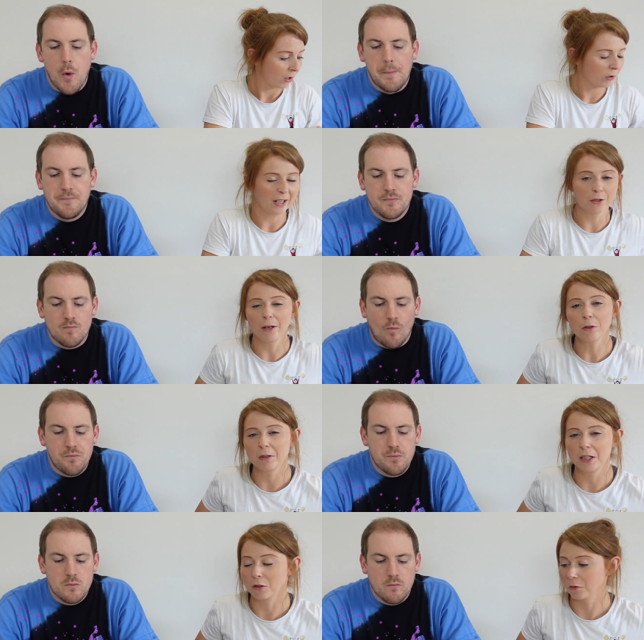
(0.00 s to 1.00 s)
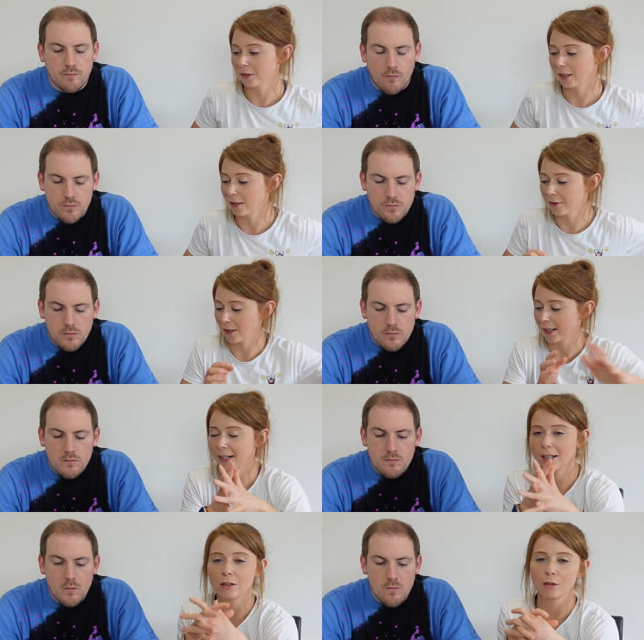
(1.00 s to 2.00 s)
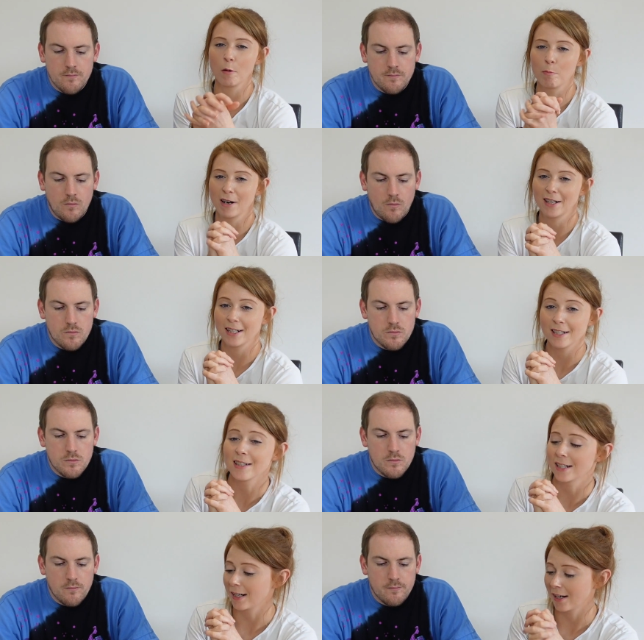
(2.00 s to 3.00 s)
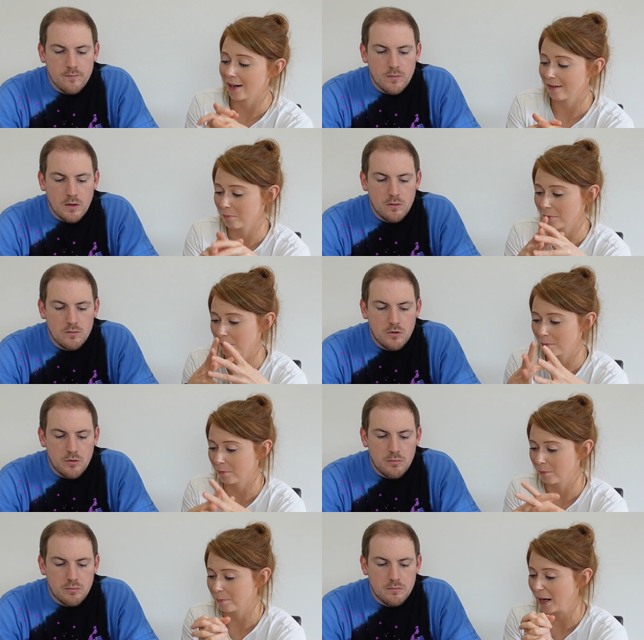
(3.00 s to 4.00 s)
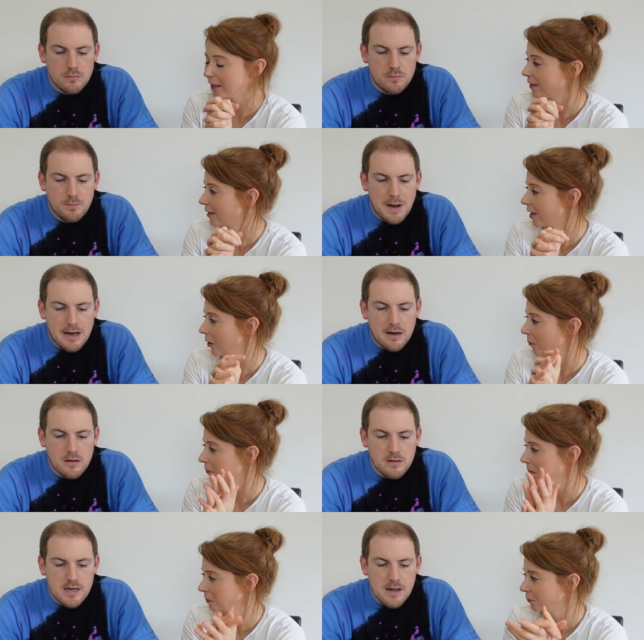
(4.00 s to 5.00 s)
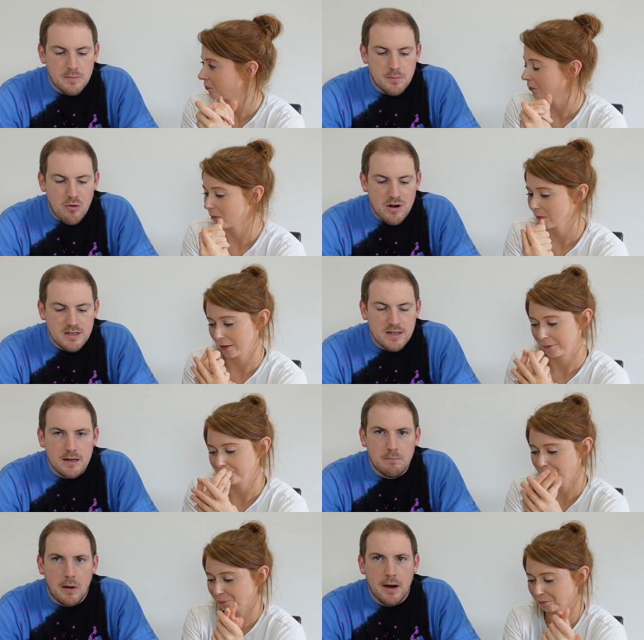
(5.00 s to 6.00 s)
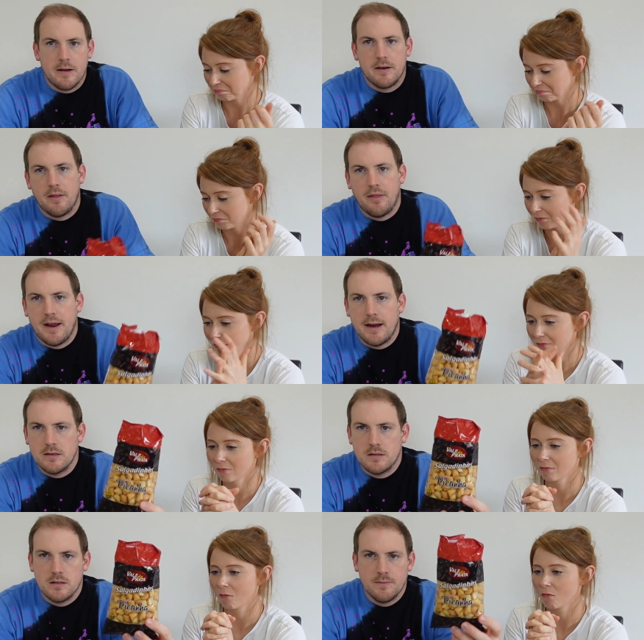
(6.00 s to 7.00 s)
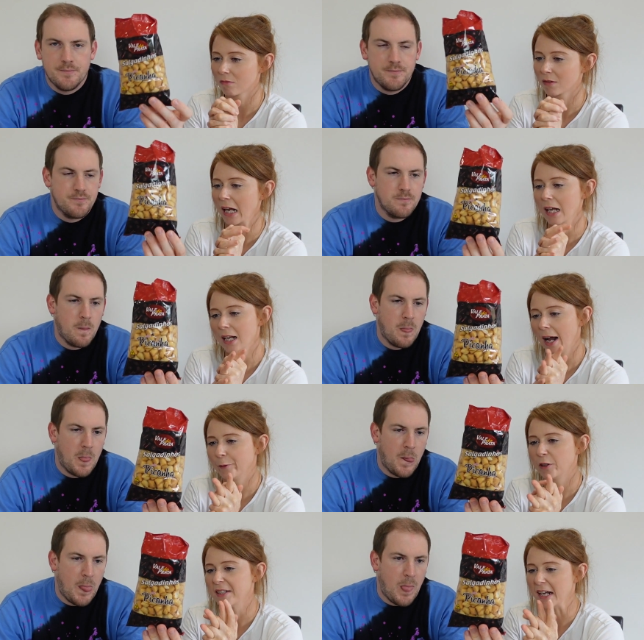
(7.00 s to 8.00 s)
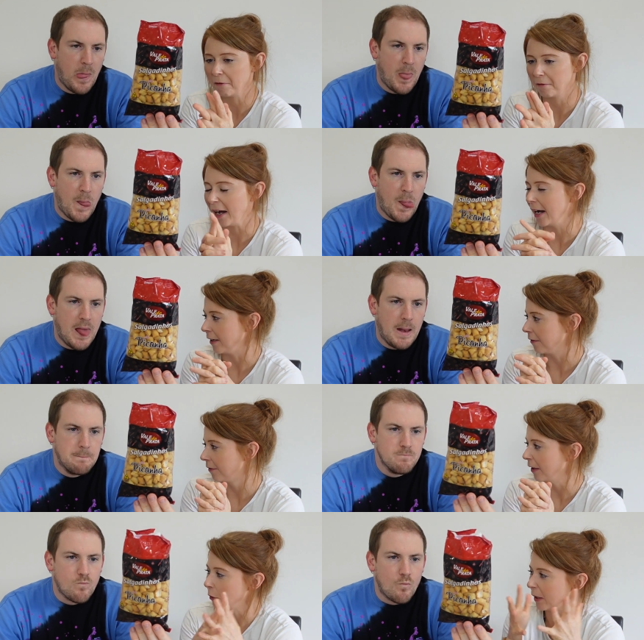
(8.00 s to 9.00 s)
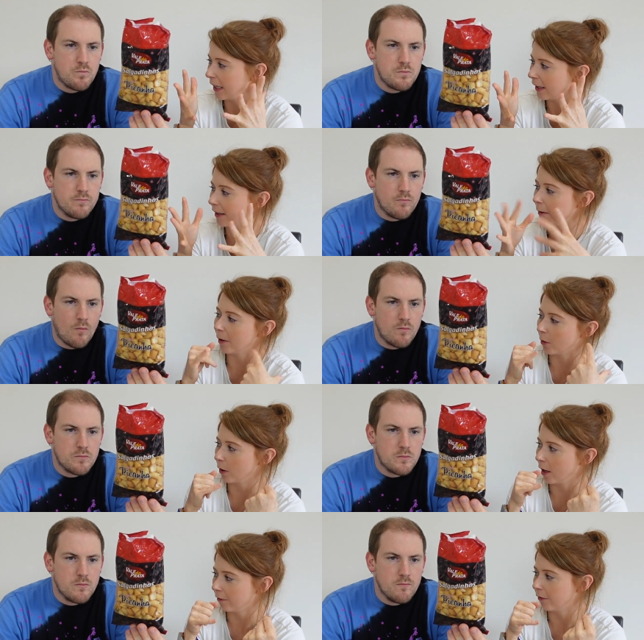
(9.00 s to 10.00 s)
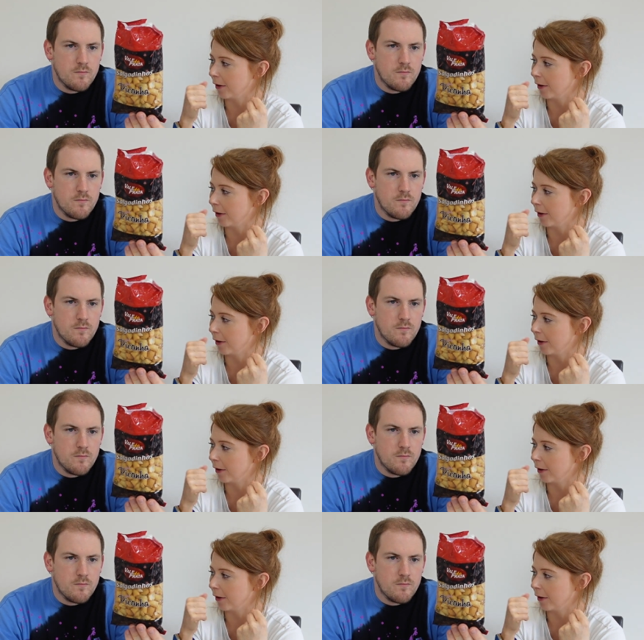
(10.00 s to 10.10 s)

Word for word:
Speaker 1: Okay, so I don't really know what they are. They're like little bready stick your bites.
Speaker 2: bacon dipped breadstick bite things.
Speaker 1: I'm gonna say five. I don't hate them, I don't love